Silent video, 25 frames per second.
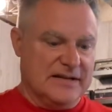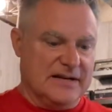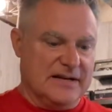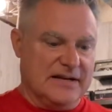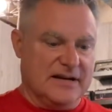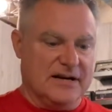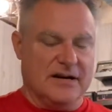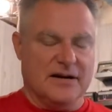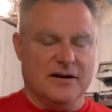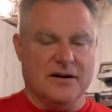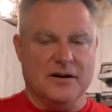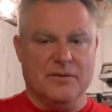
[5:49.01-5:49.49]

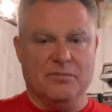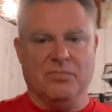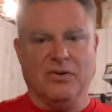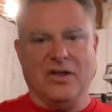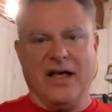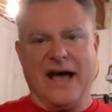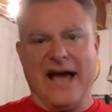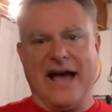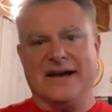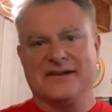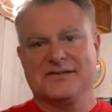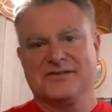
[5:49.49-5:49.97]

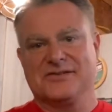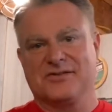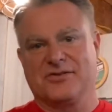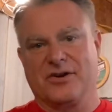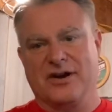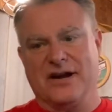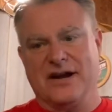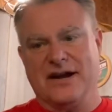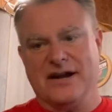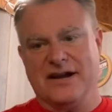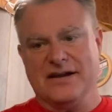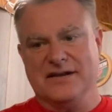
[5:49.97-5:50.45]
blacks,
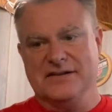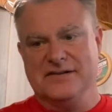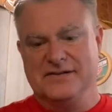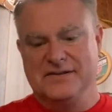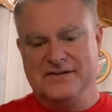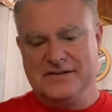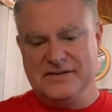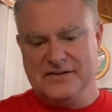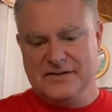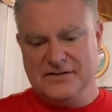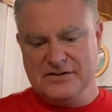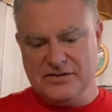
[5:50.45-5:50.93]

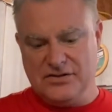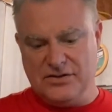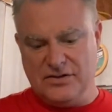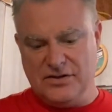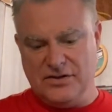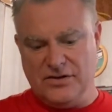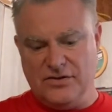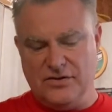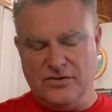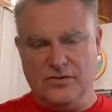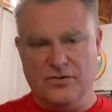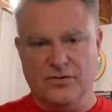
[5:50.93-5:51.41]
grays,
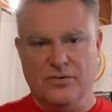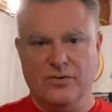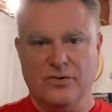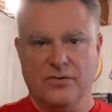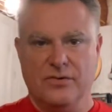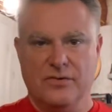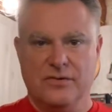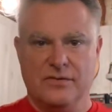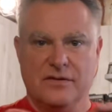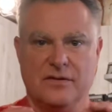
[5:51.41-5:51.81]
to